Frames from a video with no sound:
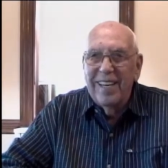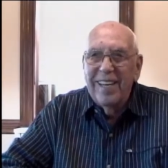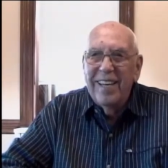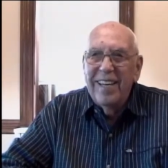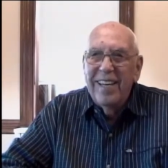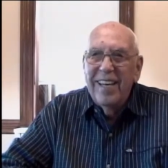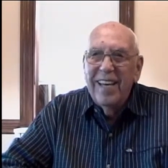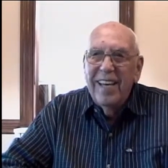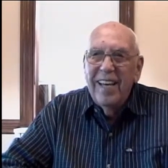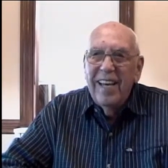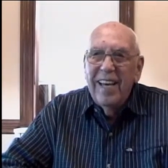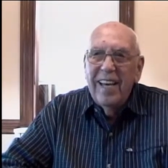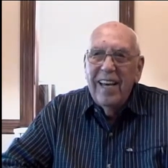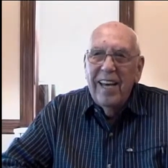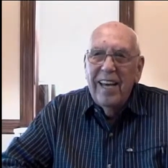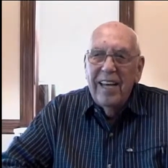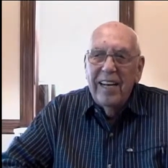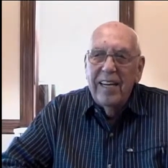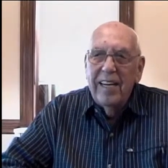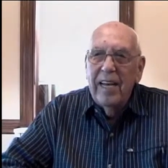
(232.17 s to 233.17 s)

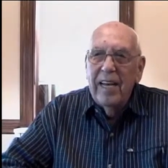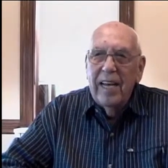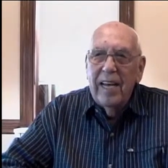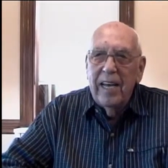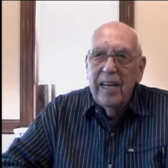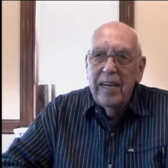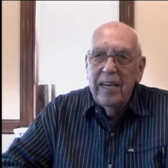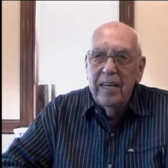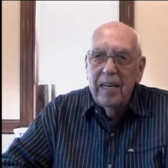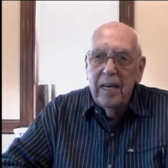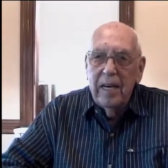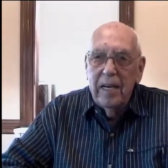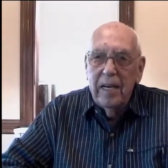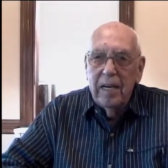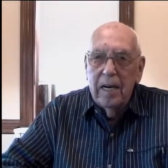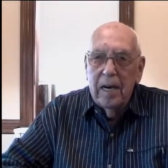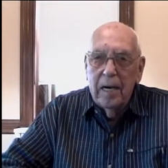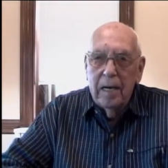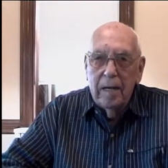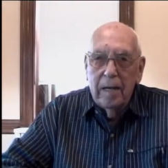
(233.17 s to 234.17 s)
and an
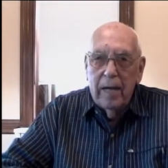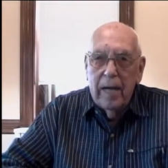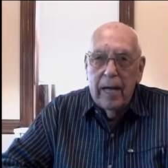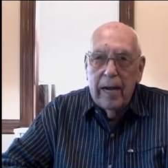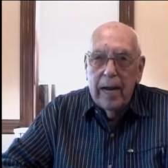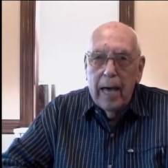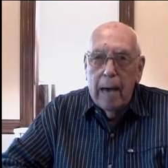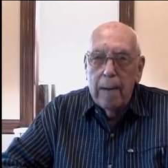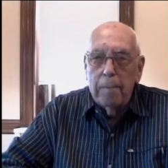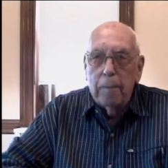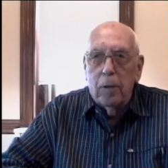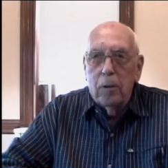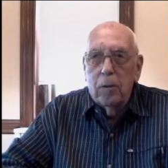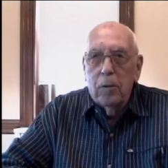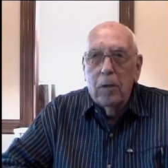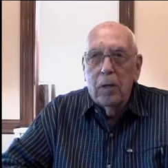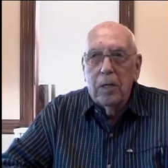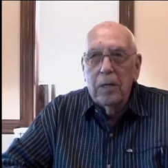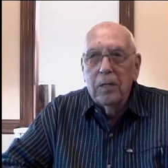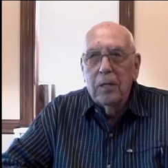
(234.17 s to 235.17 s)

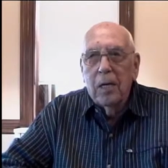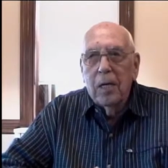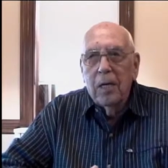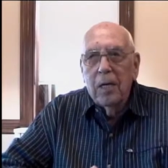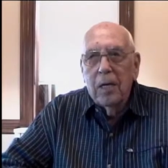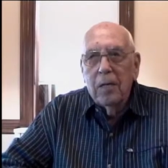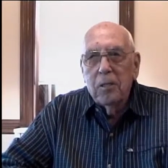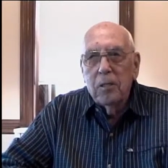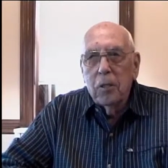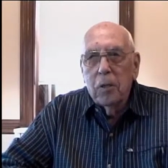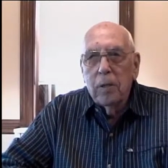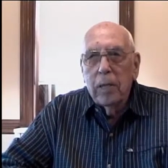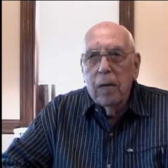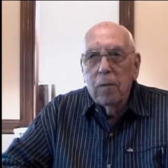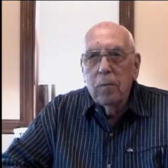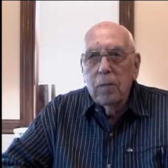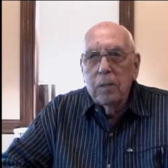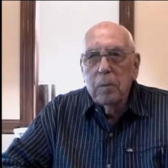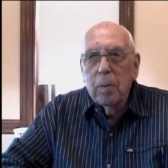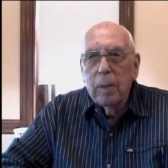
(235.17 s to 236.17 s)
apple. So that
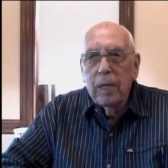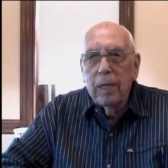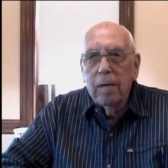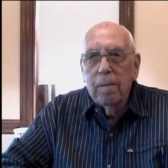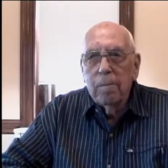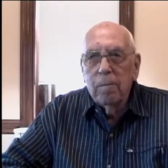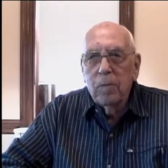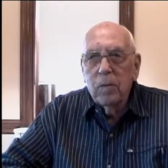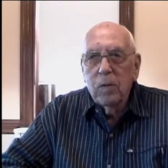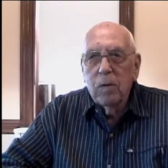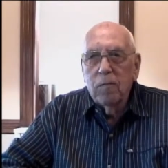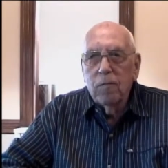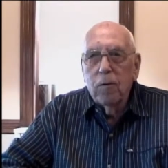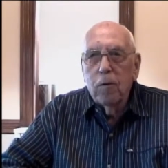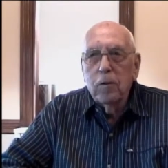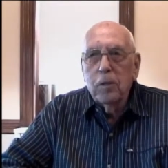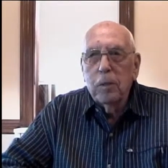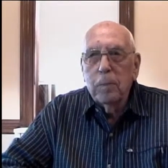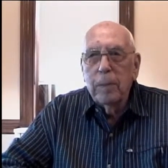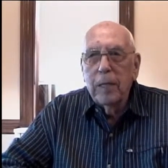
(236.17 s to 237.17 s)
was my
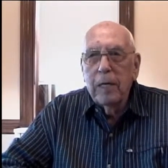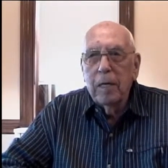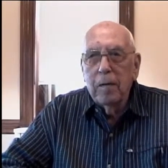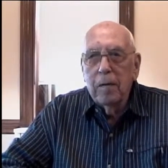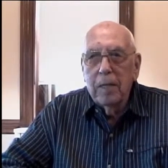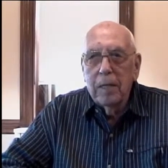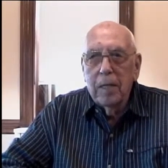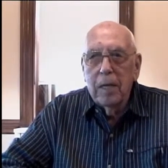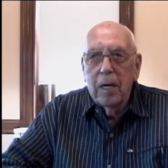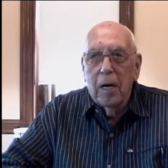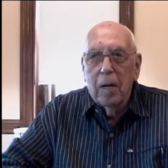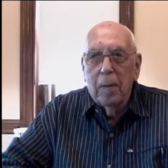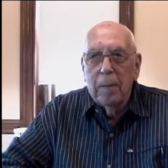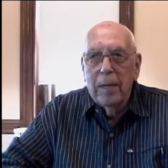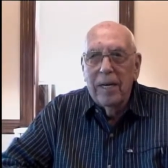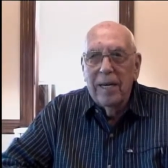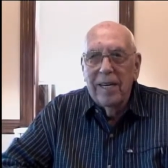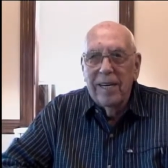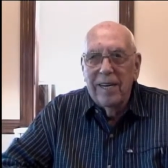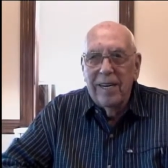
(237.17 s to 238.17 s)
first meal in the Army.
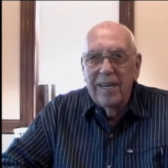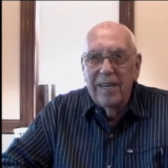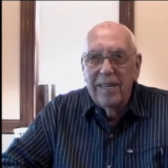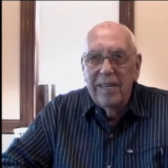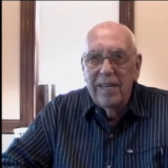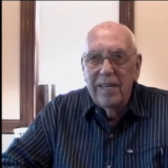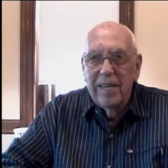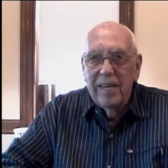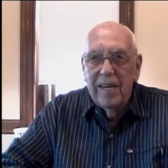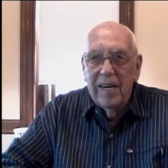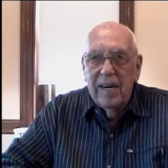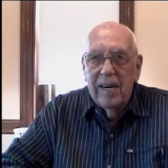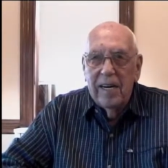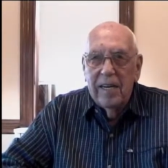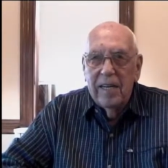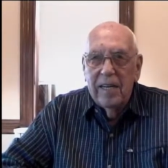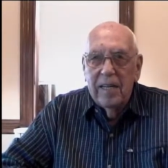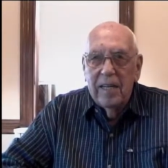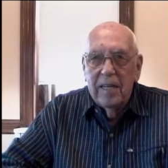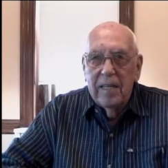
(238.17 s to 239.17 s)

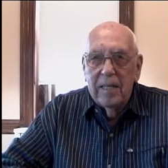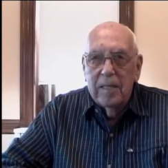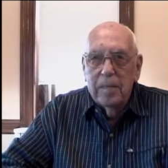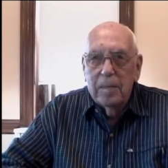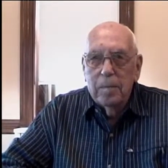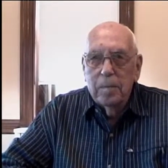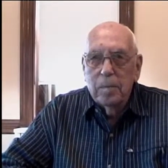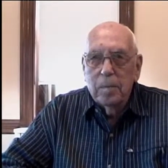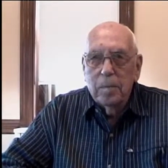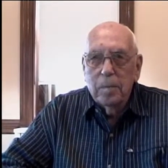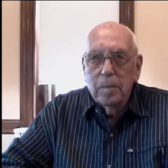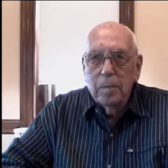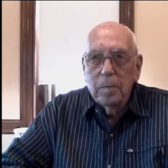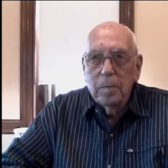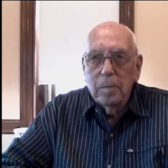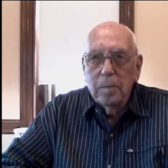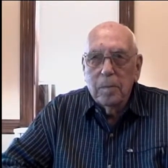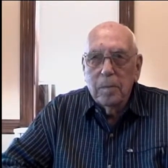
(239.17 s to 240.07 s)
Let me go back